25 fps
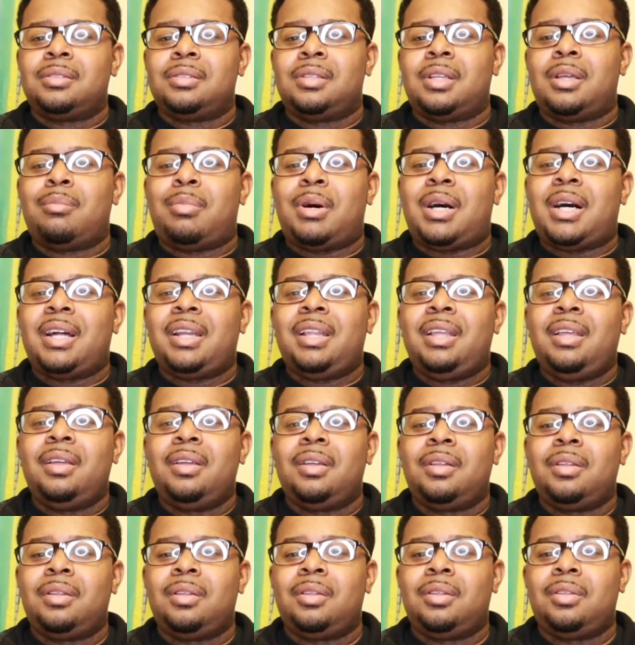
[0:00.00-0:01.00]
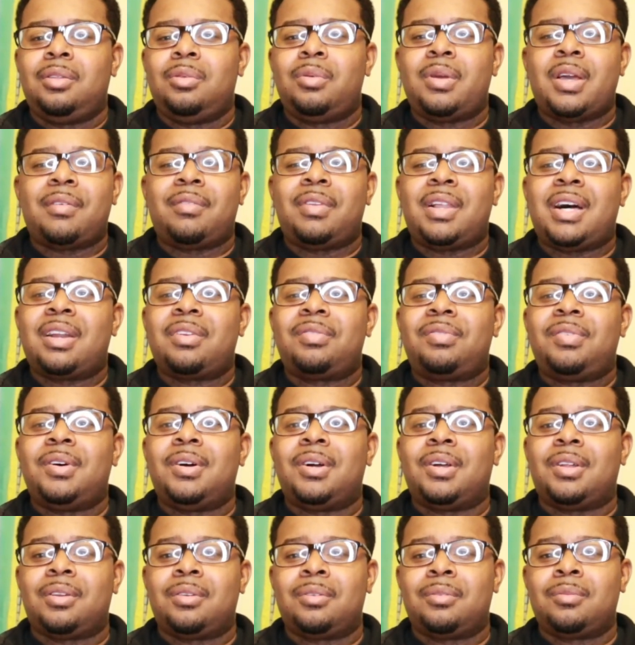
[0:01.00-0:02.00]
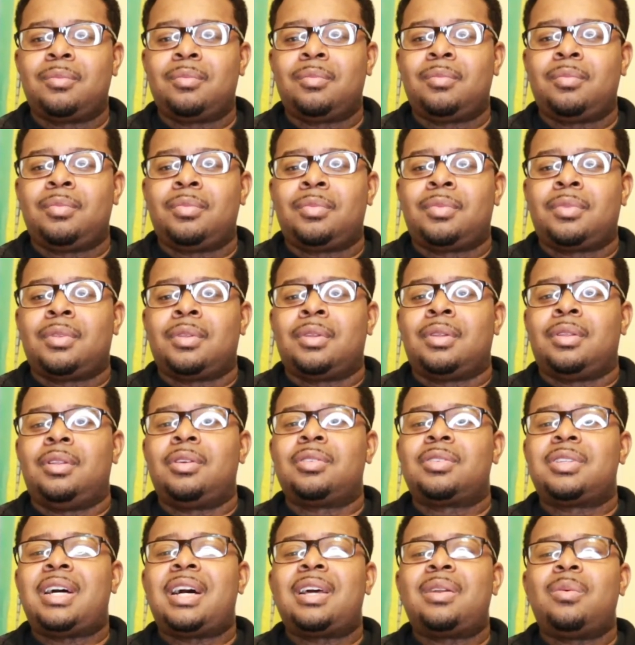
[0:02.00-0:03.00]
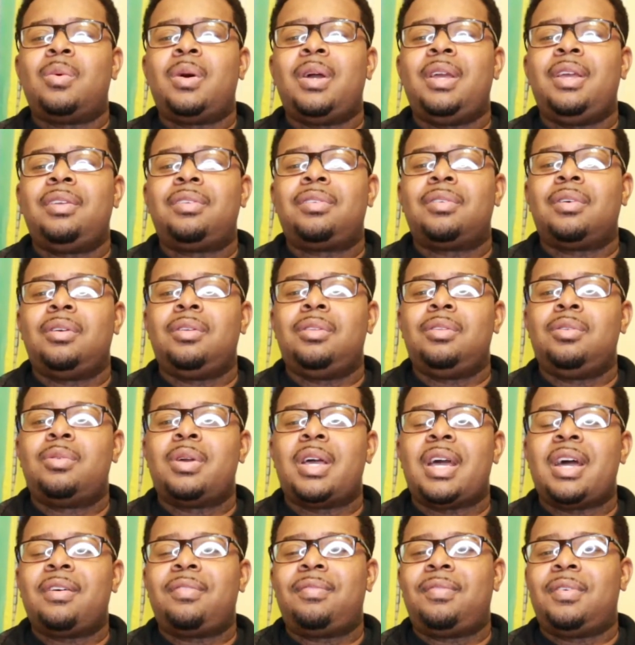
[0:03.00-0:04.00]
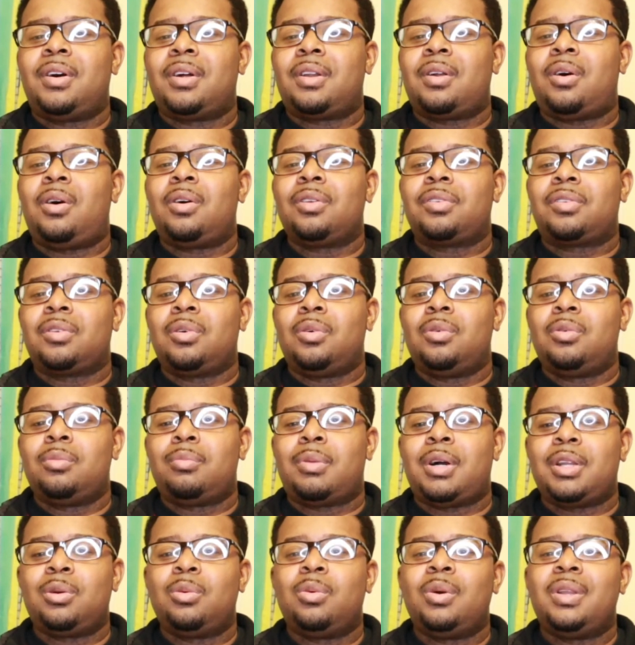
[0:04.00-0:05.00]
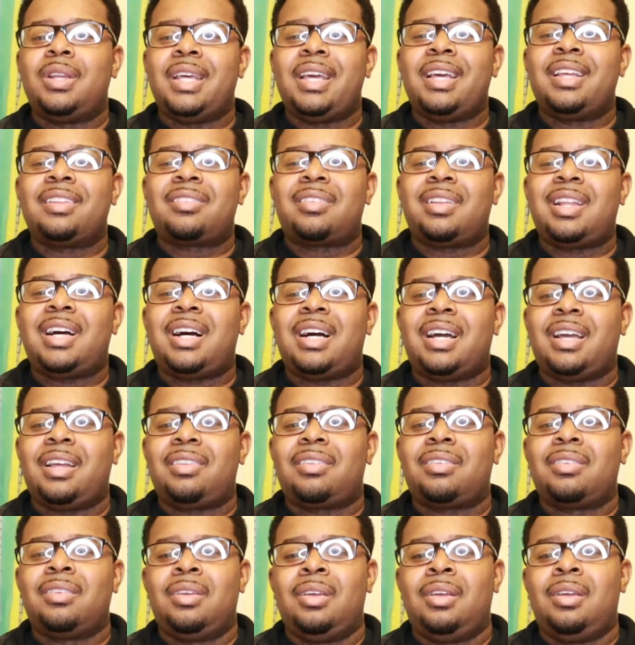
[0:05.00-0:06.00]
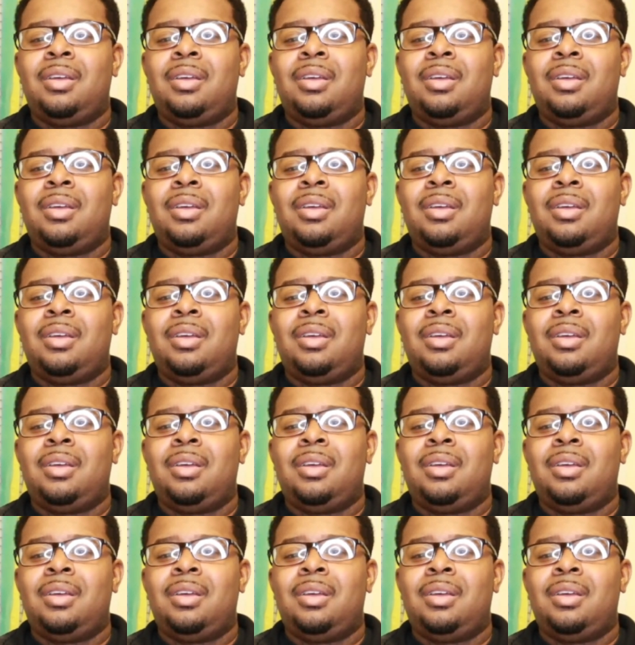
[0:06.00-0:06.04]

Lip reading: and body, you have a lot of fun. There's a lot of ways you can have fun also by doing dance slides.